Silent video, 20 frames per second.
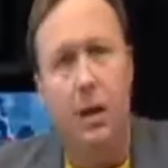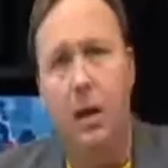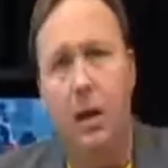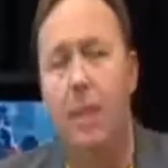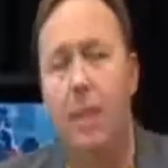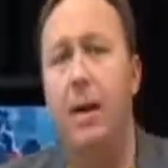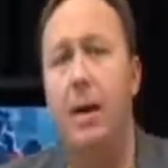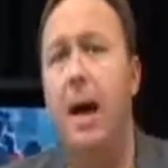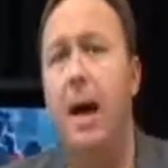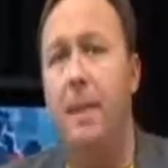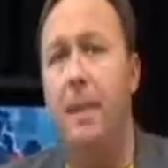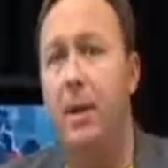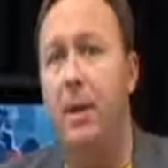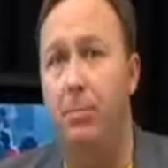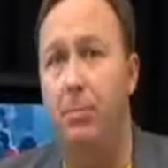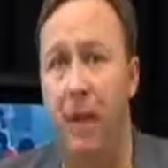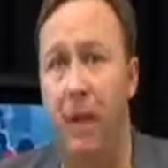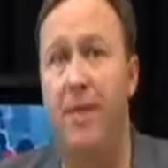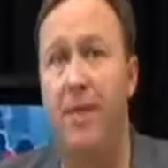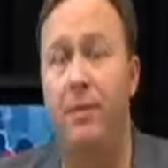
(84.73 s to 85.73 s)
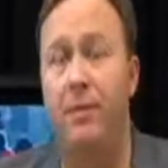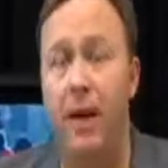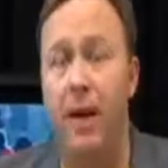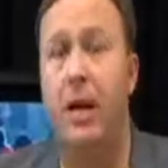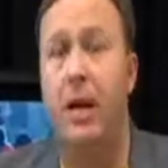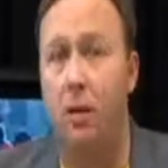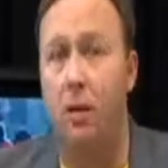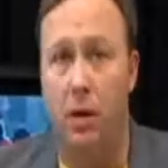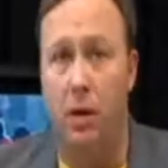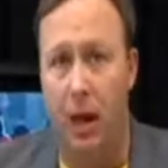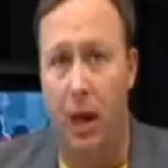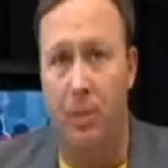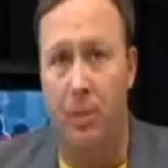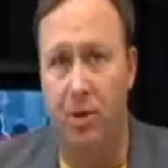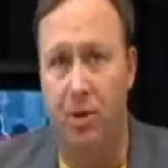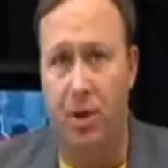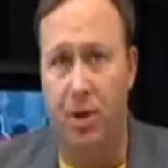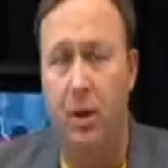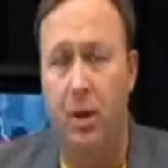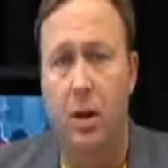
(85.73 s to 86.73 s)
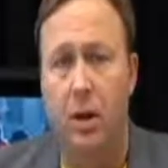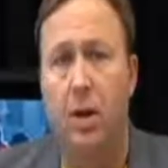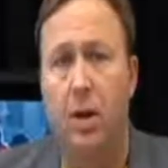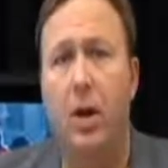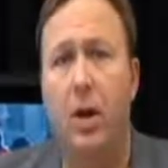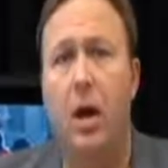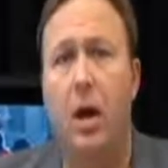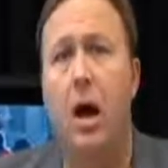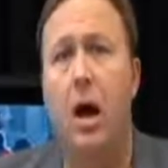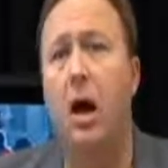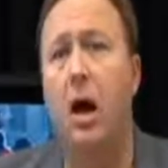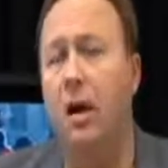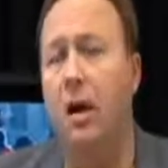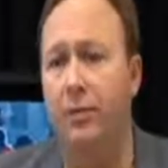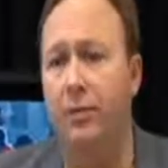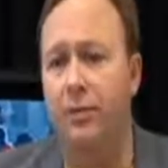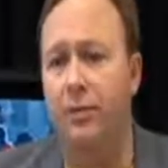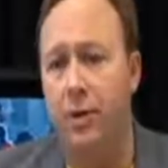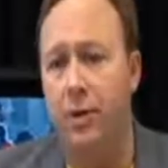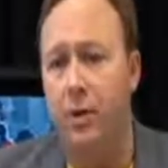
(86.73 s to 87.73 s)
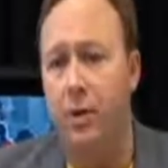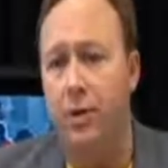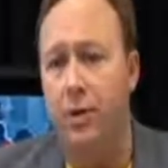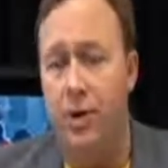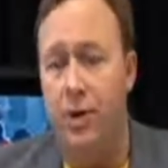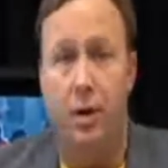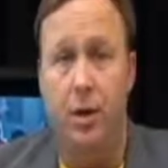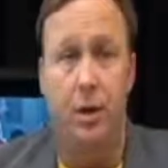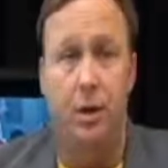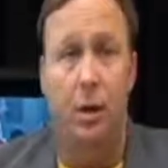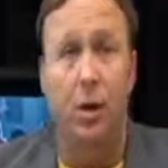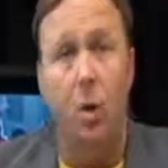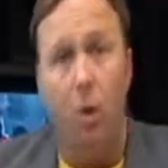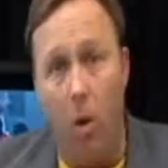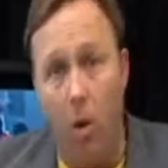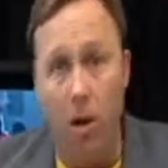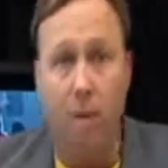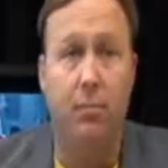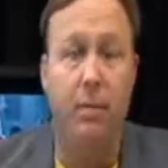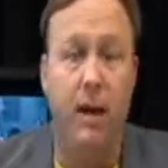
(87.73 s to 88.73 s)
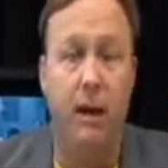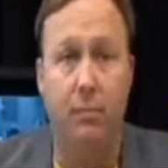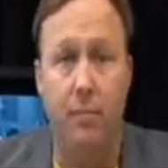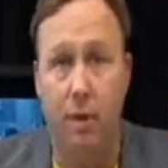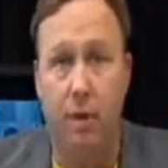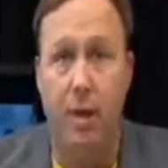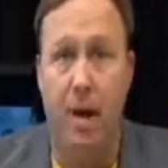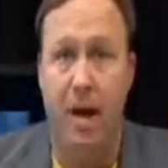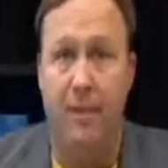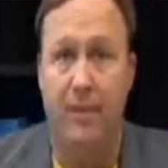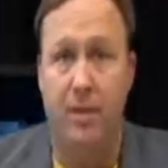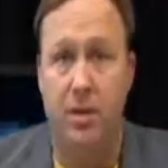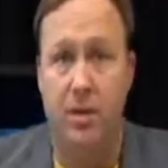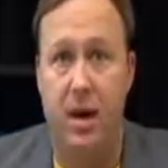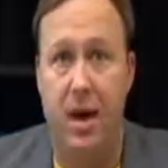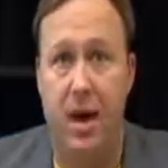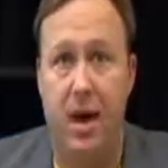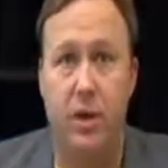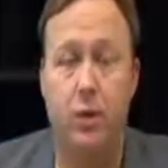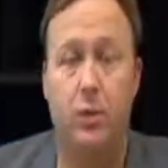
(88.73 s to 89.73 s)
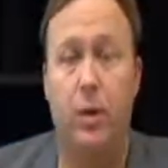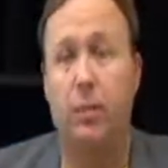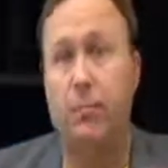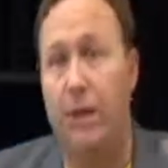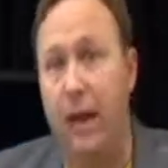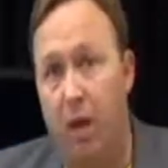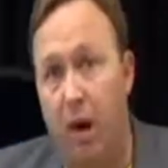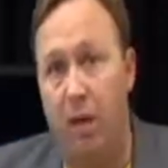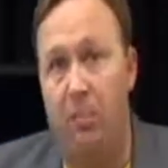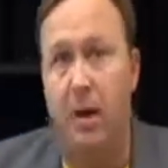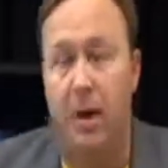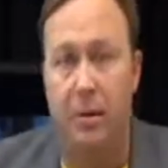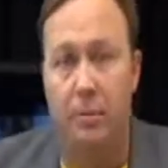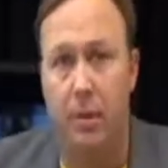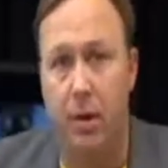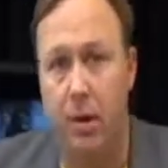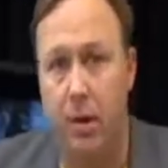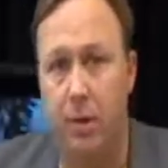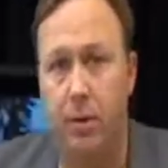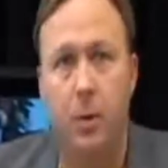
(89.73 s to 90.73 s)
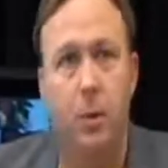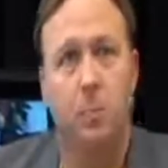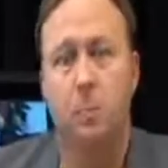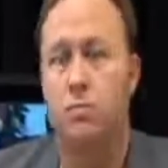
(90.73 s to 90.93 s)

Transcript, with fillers: Coming up, I'm going to play the video clips of Senator Cornyn being booed off the stage, Rick Perry being booed.